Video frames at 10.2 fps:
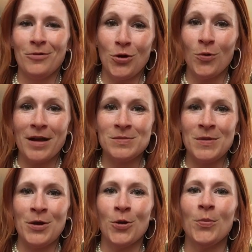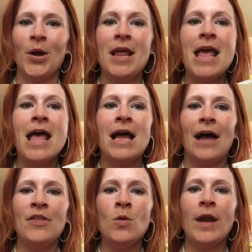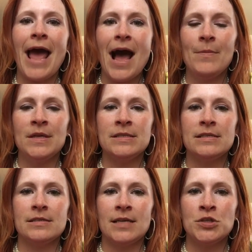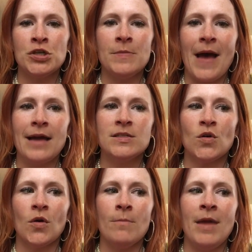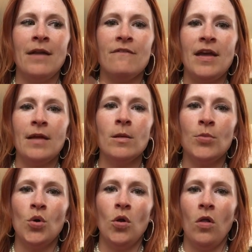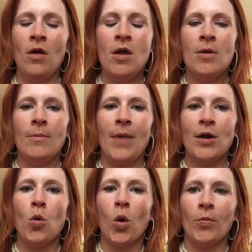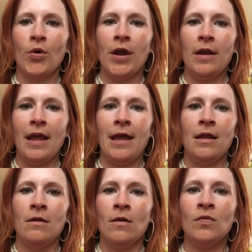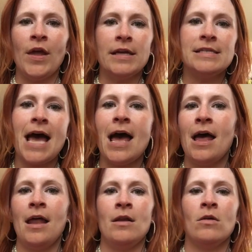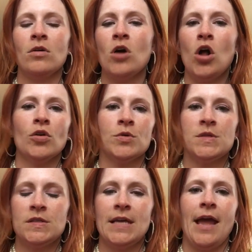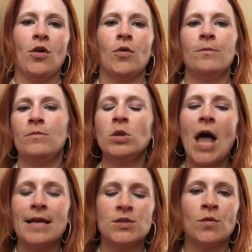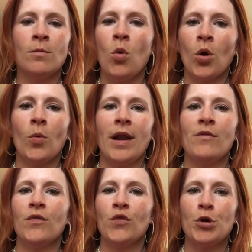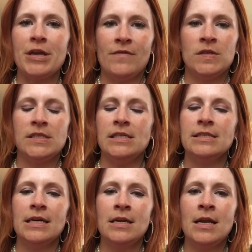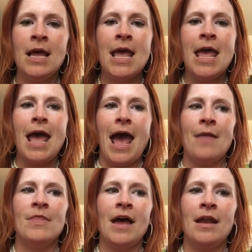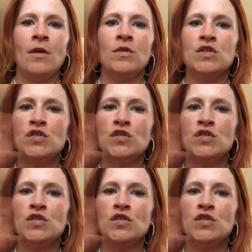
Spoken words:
correct me here, but I think what happens is essentially bags are made available by corporate in like 10 colors, say, or less or more, whatever, for a given season. And then the